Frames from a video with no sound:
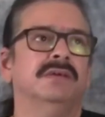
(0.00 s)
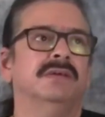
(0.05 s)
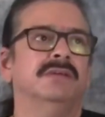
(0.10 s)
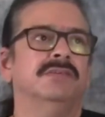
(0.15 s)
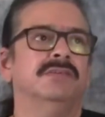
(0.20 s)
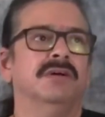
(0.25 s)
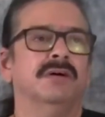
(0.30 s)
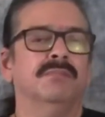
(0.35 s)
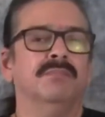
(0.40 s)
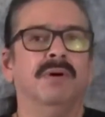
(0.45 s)

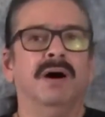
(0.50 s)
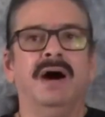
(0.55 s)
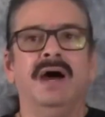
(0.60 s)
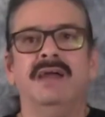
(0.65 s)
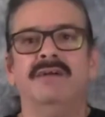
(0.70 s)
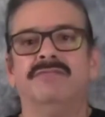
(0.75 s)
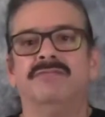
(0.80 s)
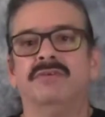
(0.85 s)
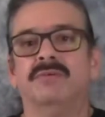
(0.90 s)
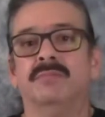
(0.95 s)
to
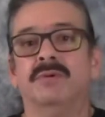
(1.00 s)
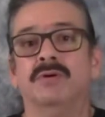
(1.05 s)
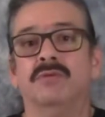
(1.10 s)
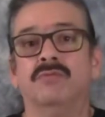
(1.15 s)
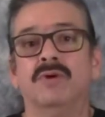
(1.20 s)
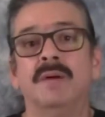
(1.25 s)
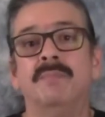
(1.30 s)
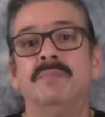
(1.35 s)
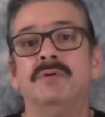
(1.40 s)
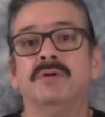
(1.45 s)
buy from a
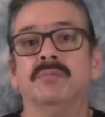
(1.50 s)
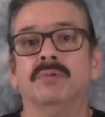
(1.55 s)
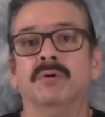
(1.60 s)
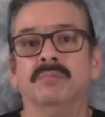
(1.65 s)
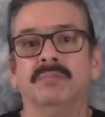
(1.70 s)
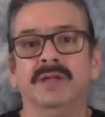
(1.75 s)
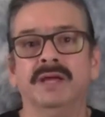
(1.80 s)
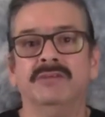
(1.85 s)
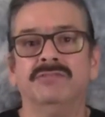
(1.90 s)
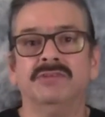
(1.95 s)
reputable
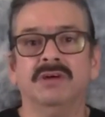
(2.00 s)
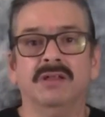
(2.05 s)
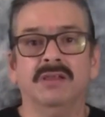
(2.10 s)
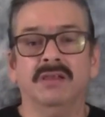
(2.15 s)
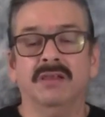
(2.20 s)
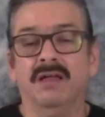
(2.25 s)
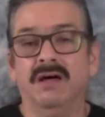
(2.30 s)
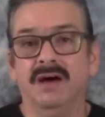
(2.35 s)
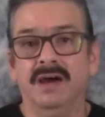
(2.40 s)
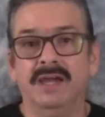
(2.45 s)
place
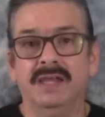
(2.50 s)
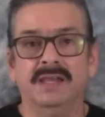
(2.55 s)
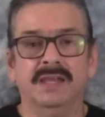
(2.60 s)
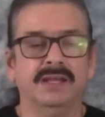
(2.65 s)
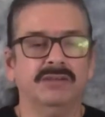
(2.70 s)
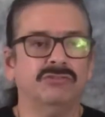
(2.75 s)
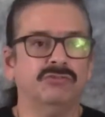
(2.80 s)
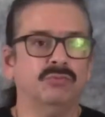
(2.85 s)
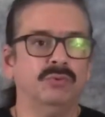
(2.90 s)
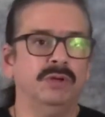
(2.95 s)
online
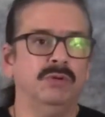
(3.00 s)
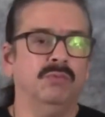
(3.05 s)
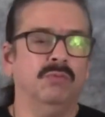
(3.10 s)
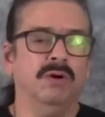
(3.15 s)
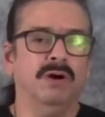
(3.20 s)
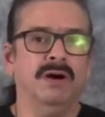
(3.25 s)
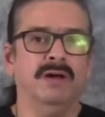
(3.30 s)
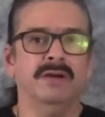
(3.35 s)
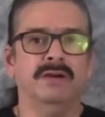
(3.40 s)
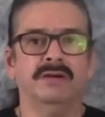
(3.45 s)
like
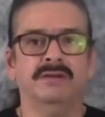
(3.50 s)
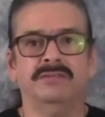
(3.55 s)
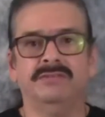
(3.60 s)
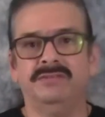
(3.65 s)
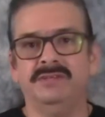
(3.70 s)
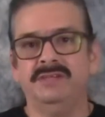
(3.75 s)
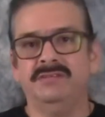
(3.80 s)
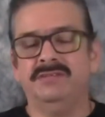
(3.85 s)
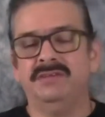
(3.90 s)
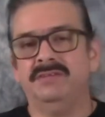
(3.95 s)
Sweetwater,
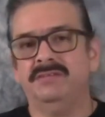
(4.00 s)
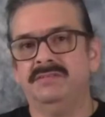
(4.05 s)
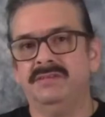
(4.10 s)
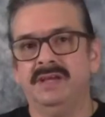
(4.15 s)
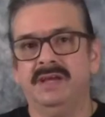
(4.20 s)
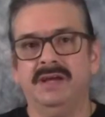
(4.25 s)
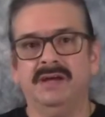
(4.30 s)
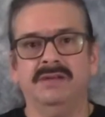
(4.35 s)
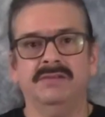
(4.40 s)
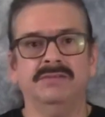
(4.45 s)
ZZ
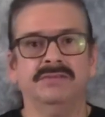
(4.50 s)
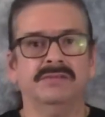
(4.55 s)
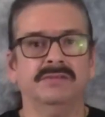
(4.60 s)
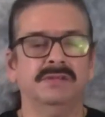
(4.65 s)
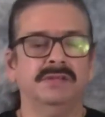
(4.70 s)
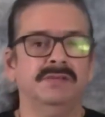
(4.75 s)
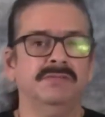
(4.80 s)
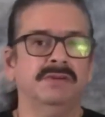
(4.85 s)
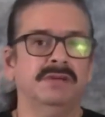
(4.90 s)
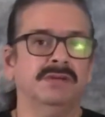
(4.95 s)
Sounds,
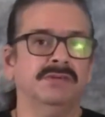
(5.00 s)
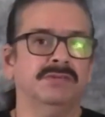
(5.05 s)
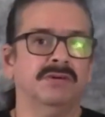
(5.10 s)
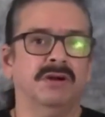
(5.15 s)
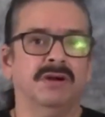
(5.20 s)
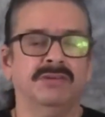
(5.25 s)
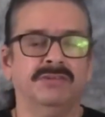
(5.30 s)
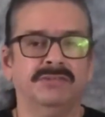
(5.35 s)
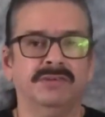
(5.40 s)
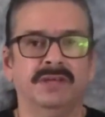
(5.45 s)
even
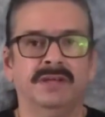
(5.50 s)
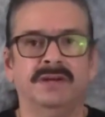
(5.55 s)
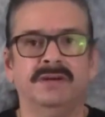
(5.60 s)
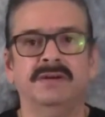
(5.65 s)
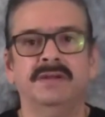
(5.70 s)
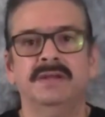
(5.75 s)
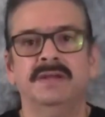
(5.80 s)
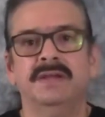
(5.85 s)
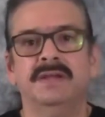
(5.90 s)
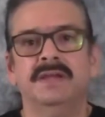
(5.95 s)
Guitar Center,
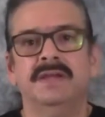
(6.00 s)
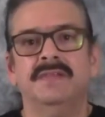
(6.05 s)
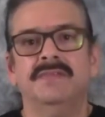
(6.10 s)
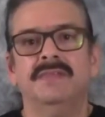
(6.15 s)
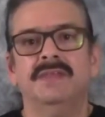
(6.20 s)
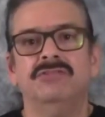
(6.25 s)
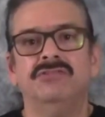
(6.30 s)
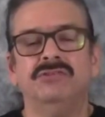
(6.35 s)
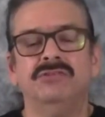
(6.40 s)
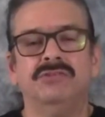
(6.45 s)

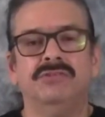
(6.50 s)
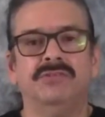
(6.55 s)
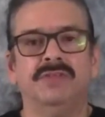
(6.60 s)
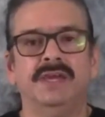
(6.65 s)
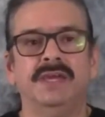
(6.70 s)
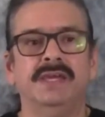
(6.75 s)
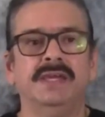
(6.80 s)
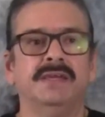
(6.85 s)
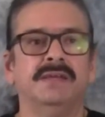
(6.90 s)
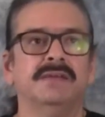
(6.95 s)
that you
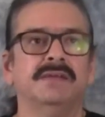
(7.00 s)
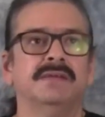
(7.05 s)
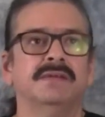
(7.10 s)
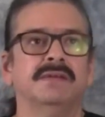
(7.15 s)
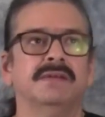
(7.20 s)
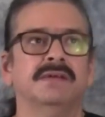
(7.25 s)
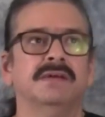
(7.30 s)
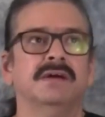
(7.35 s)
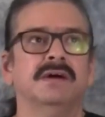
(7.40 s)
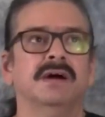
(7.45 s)
think
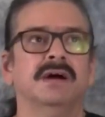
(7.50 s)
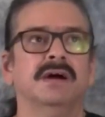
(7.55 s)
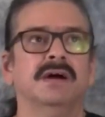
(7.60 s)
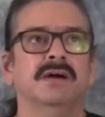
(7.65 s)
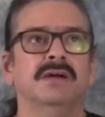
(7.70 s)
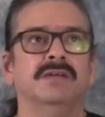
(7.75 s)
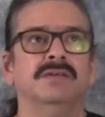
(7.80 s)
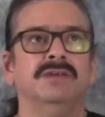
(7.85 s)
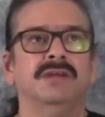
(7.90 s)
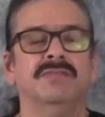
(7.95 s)

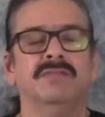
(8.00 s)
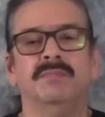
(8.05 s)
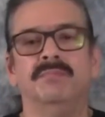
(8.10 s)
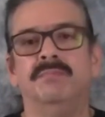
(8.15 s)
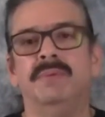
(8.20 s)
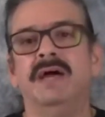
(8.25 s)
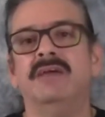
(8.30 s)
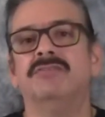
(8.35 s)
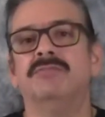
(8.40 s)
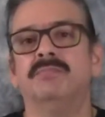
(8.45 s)
you have the
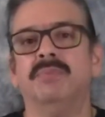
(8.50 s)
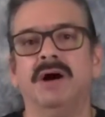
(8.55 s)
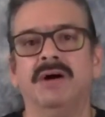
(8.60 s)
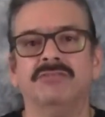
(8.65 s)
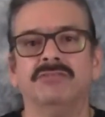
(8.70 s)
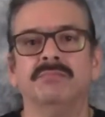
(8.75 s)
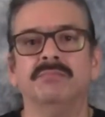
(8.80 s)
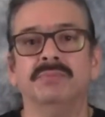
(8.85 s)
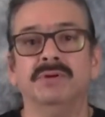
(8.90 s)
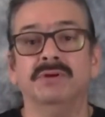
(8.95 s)
best
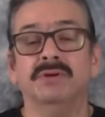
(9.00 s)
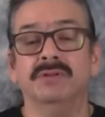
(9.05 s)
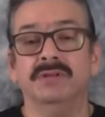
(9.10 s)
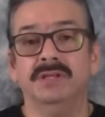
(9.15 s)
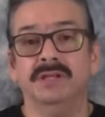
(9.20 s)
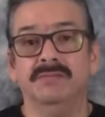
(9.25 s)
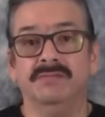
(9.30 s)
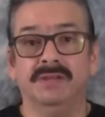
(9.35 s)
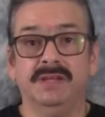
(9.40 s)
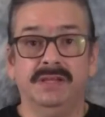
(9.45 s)

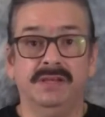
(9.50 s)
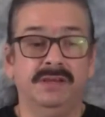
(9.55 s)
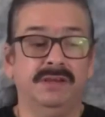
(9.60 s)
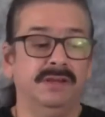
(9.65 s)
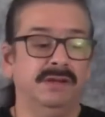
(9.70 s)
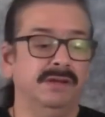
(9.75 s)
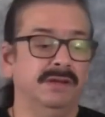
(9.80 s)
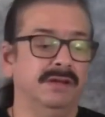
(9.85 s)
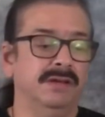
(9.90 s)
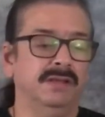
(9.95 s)
possibility of getting
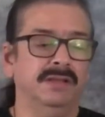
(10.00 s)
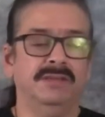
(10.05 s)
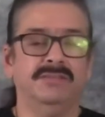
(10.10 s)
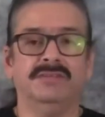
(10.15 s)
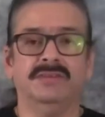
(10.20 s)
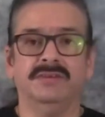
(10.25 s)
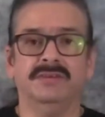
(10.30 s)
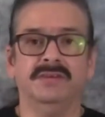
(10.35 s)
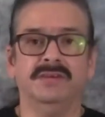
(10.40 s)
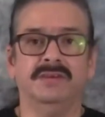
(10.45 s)
at least
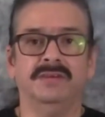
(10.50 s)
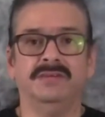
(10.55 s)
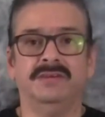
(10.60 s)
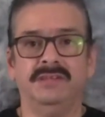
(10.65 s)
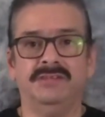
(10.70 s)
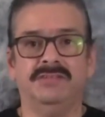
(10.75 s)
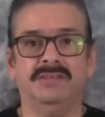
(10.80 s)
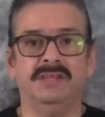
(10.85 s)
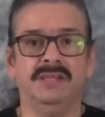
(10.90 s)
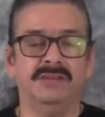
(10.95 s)
a
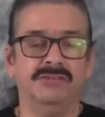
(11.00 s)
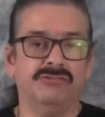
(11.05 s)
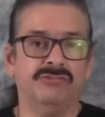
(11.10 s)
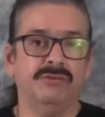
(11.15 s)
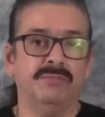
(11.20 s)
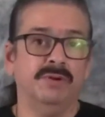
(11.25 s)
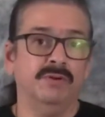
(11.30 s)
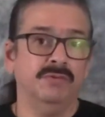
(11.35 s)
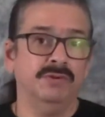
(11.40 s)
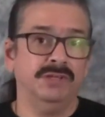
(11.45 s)
decent
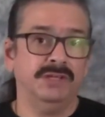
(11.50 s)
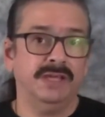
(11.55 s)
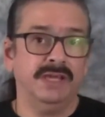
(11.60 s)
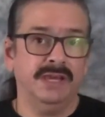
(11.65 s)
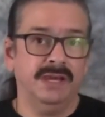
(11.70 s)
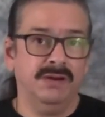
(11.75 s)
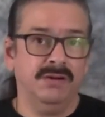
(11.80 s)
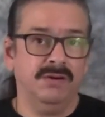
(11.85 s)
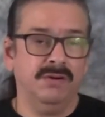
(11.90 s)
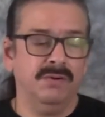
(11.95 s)
instrument when you get
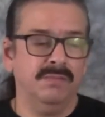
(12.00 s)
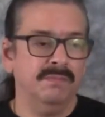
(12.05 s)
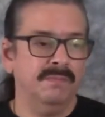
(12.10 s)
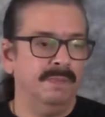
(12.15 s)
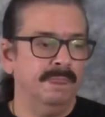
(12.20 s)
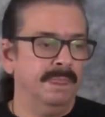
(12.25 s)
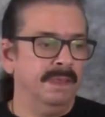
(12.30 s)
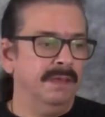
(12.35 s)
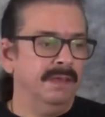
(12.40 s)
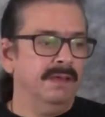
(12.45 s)
it home.
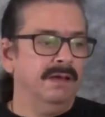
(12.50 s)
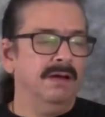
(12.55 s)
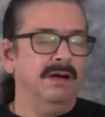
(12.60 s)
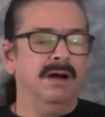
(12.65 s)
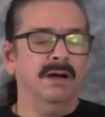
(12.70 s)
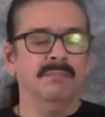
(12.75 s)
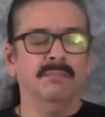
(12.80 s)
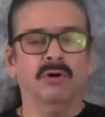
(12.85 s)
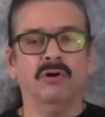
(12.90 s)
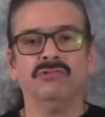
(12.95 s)

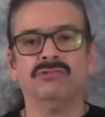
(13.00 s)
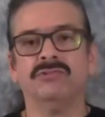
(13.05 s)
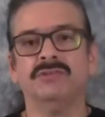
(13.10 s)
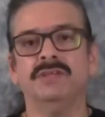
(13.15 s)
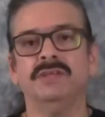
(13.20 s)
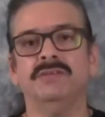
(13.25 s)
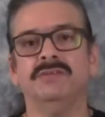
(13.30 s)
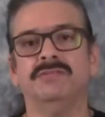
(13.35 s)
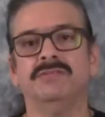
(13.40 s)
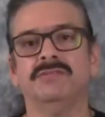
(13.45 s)
Most of
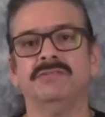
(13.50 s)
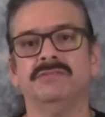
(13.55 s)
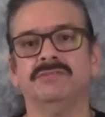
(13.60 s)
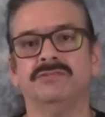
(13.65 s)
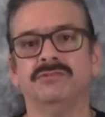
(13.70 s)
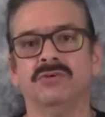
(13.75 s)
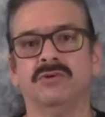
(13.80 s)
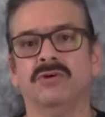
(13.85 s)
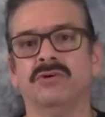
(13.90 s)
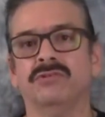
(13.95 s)
these
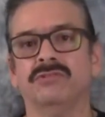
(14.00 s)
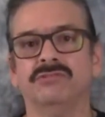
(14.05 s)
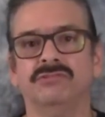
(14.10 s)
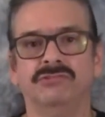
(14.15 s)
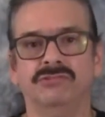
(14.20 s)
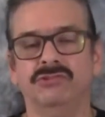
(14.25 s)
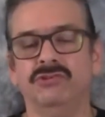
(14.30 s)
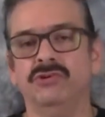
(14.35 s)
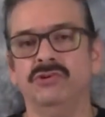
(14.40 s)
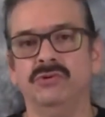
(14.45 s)
stores
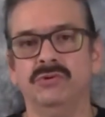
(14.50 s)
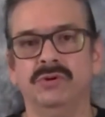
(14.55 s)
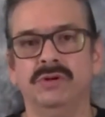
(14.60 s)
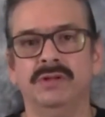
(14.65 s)
do